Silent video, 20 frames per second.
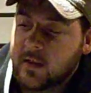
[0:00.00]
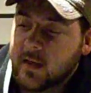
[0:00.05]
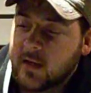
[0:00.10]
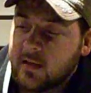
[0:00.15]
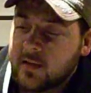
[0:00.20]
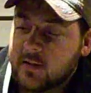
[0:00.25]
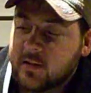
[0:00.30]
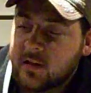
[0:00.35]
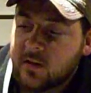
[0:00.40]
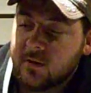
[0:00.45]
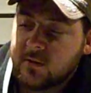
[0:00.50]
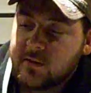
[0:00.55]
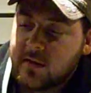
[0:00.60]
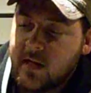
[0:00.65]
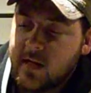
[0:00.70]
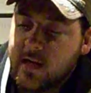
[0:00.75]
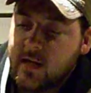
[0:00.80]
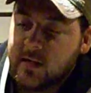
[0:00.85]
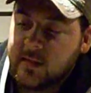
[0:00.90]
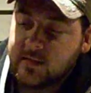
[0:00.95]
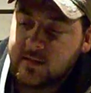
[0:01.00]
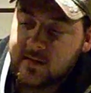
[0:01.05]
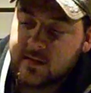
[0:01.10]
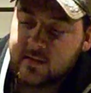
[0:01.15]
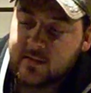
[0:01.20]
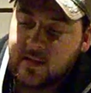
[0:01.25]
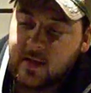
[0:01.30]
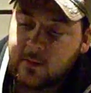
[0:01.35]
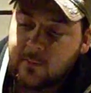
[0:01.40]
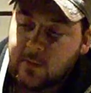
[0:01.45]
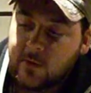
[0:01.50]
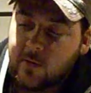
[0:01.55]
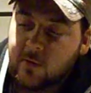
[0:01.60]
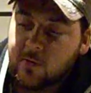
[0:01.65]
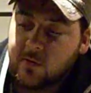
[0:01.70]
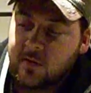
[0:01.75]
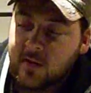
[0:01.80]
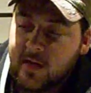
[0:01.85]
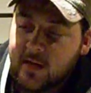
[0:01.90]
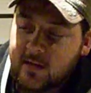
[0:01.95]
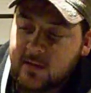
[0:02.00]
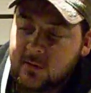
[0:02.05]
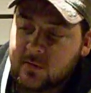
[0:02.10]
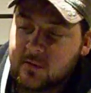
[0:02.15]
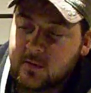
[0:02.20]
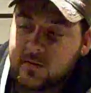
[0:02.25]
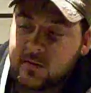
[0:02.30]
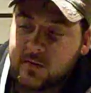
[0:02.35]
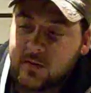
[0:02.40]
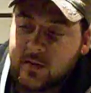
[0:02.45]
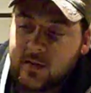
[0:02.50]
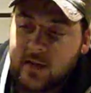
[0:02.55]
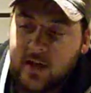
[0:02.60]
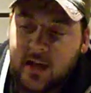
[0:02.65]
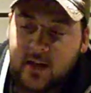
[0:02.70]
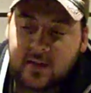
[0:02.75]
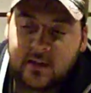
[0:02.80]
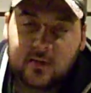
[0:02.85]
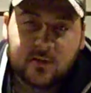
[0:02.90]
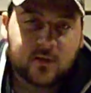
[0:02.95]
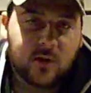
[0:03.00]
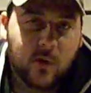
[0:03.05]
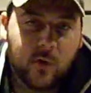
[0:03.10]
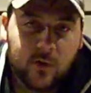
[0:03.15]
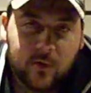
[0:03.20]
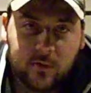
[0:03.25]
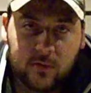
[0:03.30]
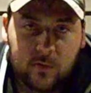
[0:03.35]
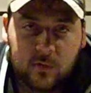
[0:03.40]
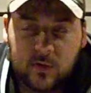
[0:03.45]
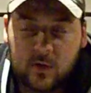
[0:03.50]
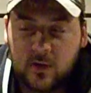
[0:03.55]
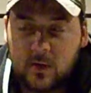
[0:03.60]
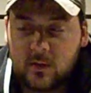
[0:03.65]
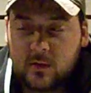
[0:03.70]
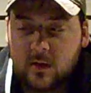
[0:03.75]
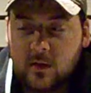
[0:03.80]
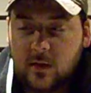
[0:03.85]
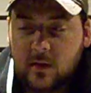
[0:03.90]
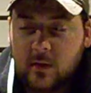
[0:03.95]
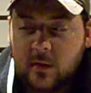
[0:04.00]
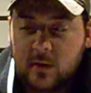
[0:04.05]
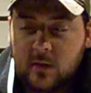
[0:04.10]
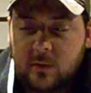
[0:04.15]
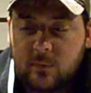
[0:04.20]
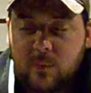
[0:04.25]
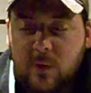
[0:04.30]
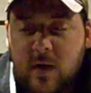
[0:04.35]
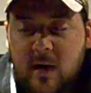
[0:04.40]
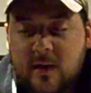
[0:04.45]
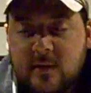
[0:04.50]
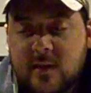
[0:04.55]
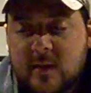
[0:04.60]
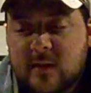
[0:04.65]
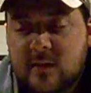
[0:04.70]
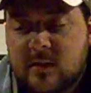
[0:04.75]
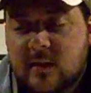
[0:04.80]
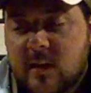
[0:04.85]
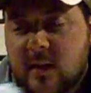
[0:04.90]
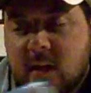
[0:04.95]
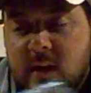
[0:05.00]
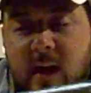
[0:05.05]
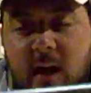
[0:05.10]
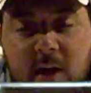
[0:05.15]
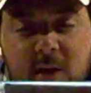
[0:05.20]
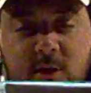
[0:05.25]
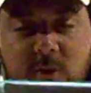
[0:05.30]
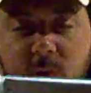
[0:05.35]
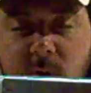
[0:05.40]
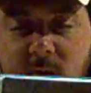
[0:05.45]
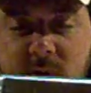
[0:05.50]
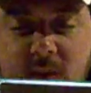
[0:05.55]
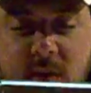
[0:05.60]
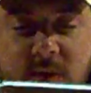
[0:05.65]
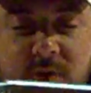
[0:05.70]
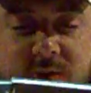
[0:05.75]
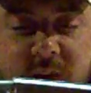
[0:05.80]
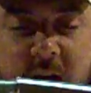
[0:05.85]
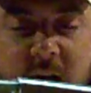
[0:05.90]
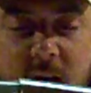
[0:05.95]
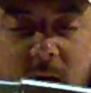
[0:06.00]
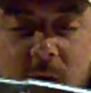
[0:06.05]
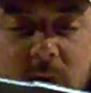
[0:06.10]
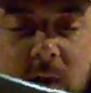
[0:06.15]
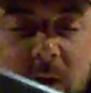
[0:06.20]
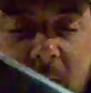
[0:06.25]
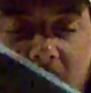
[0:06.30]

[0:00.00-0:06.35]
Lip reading: And then it goes on. It's got my whole last, as I was going through the process, I just wrote stuff down,